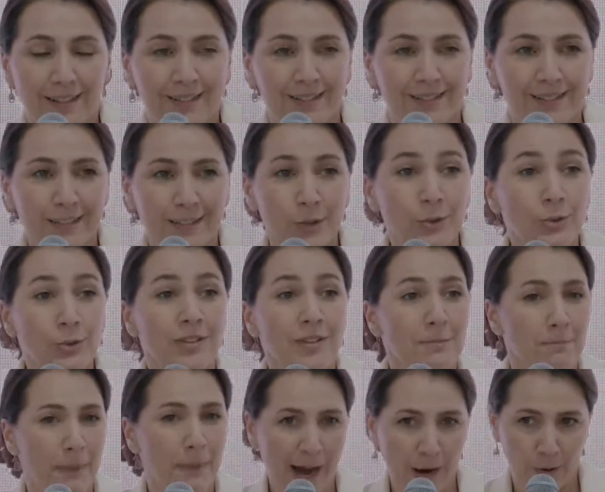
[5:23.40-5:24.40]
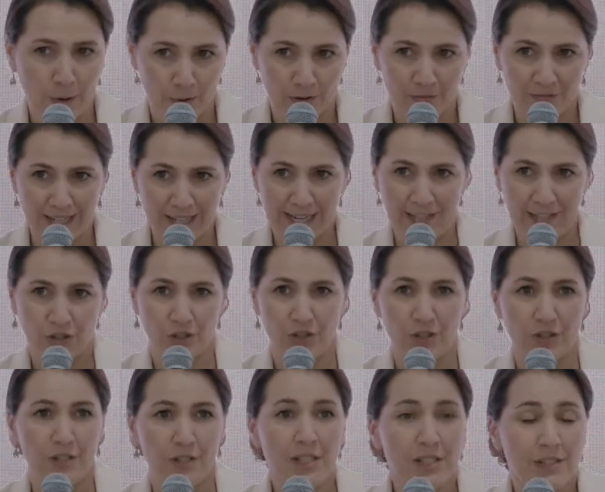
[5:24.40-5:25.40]
use the power of
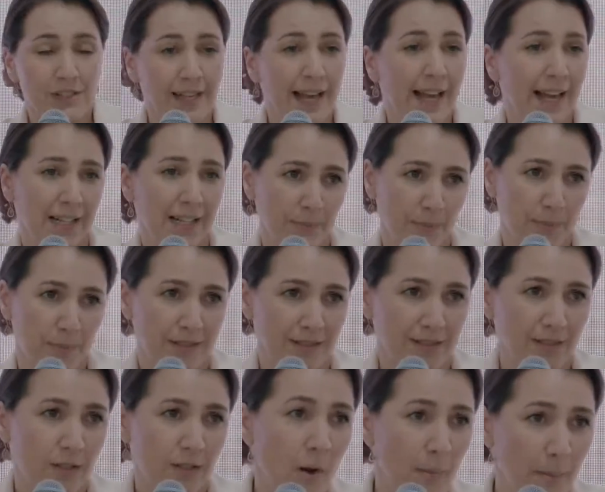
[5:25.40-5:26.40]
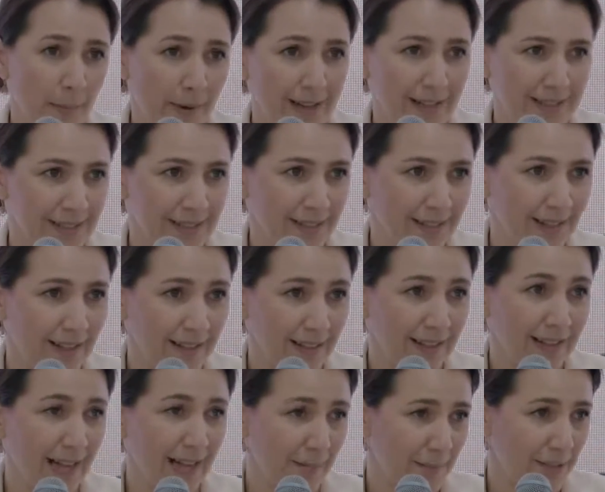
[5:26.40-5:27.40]
nature to help us combat
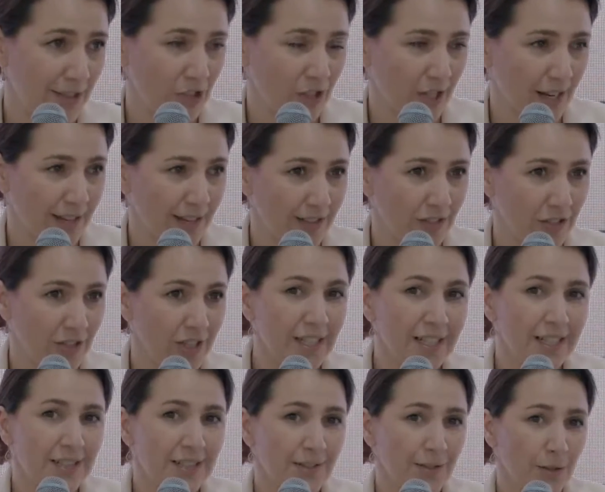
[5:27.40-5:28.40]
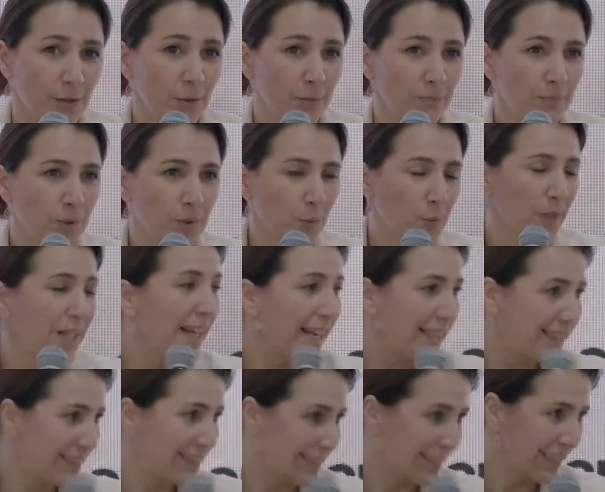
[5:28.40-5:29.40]
climate change? So we
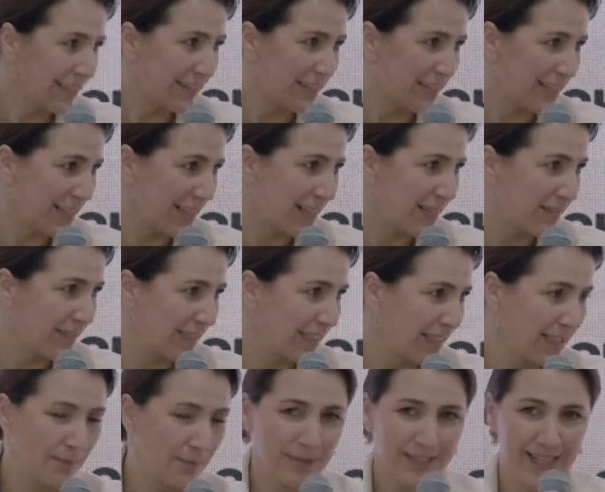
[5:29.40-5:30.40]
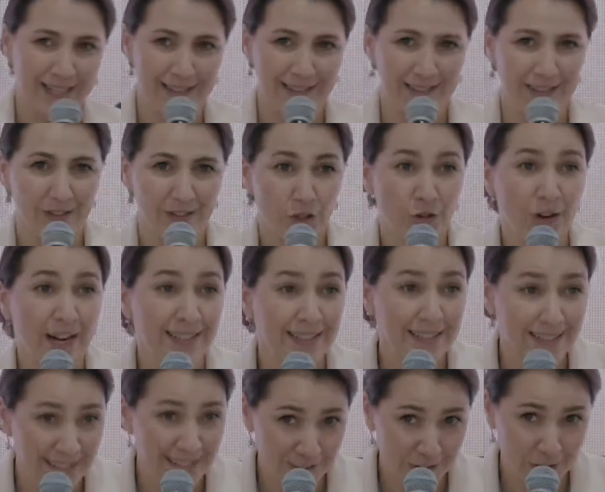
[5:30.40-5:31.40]
like to see ourselves a little bit as a
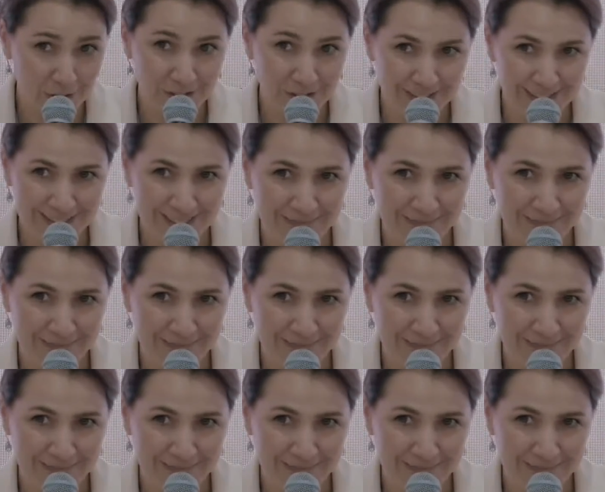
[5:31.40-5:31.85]
trendsetters.